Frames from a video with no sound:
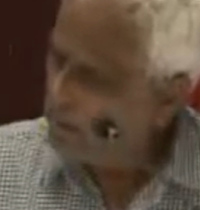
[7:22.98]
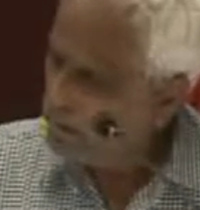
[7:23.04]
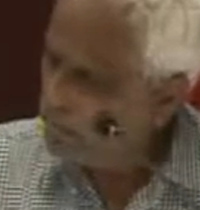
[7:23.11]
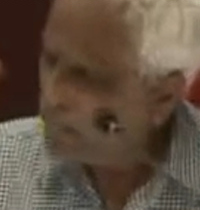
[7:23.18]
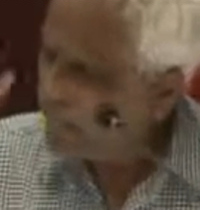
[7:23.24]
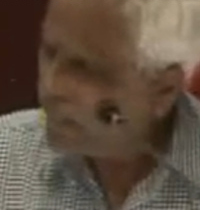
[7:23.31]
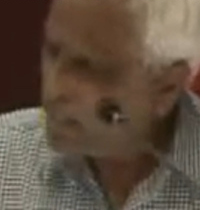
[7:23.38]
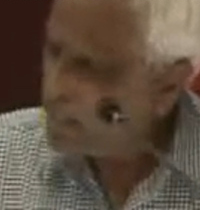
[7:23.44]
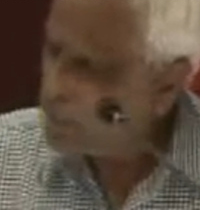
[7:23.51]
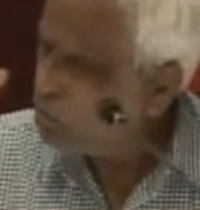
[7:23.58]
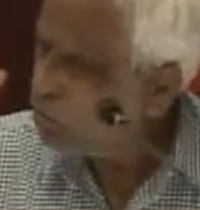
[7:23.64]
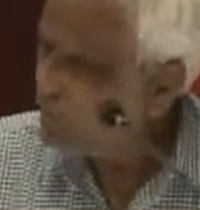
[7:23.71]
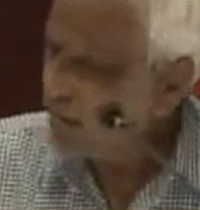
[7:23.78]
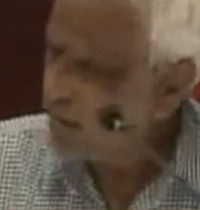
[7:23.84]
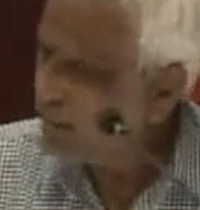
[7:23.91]
there are
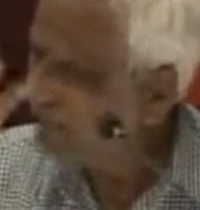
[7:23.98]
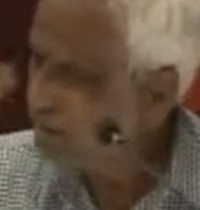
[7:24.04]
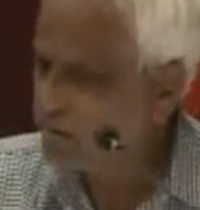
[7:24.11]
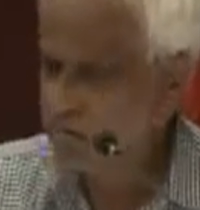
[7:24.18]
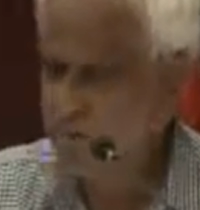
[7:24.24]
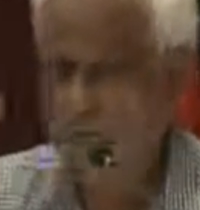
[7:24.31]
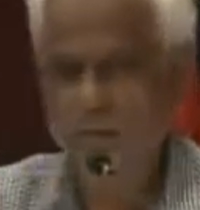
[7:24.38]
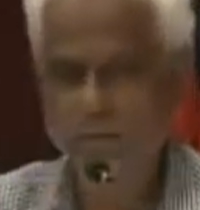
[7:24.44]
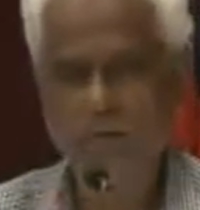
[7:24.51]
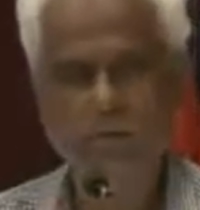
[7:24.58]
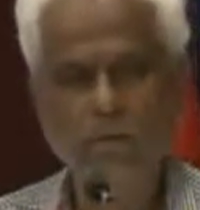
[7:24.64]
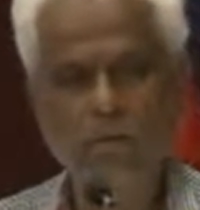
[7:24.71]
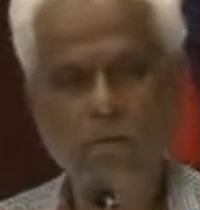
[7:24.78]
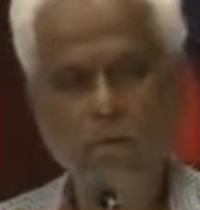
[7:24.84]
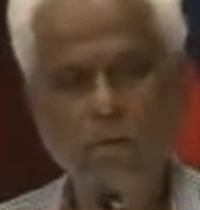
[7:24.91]
two things
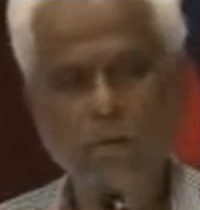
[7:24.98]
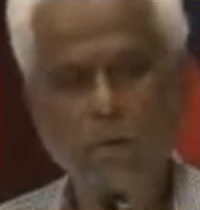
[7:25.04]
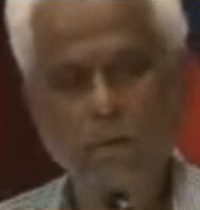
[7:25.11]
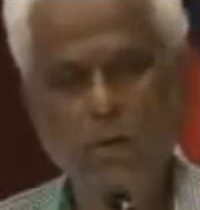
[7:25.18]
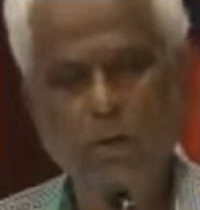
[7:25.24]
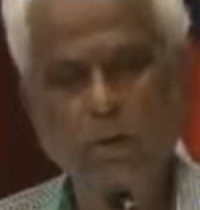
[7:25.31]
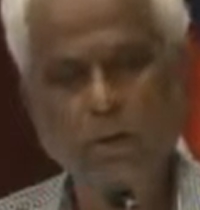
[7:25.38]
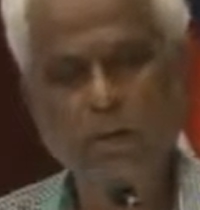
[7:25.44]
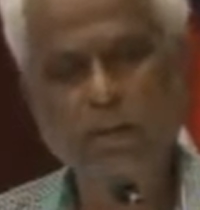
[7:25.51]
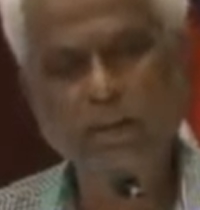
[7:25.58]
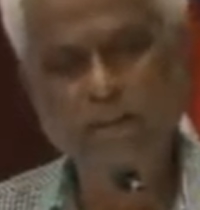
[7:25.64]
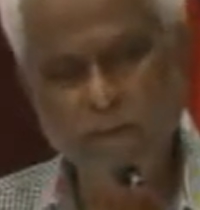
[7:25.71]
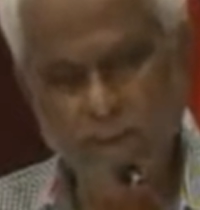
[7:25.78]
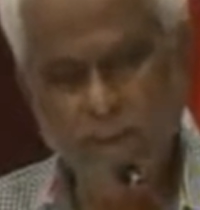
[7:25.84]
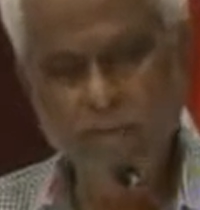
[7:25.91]
in
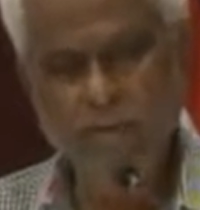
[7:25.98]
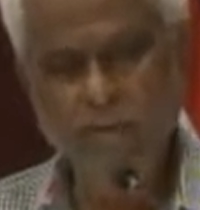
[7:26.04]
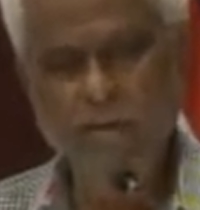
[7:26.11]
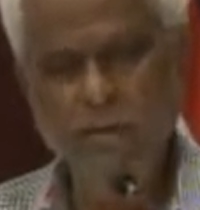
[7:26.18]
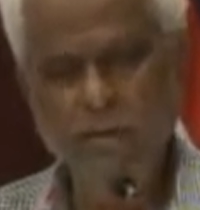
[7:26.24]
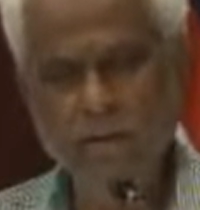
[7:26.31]
the world.